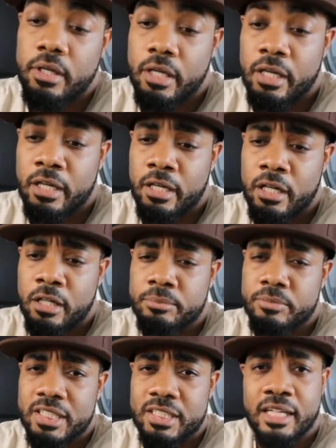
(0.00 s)
And I'll
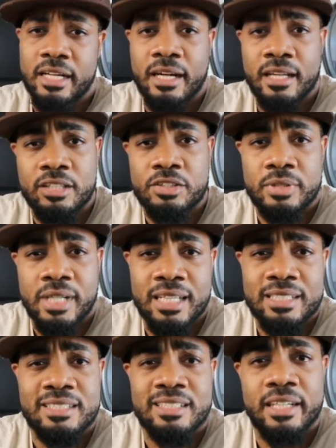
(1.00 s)
holler at you
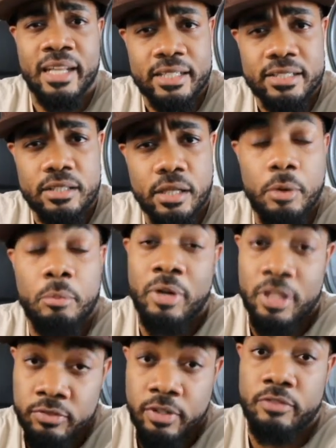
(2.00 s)
guys in the next
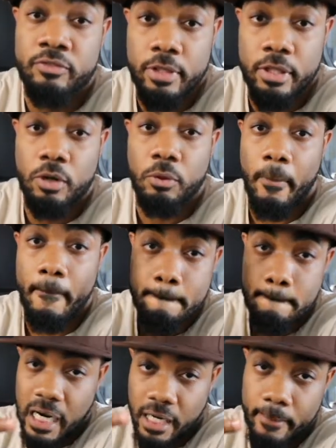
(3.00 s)
motherfucking video.
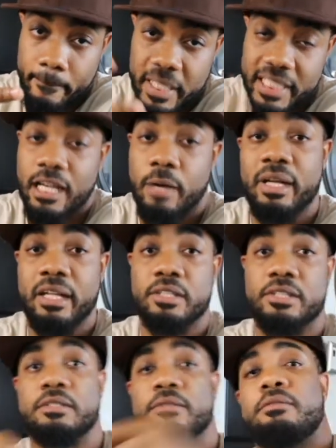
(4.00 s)
Peace out, my niggas.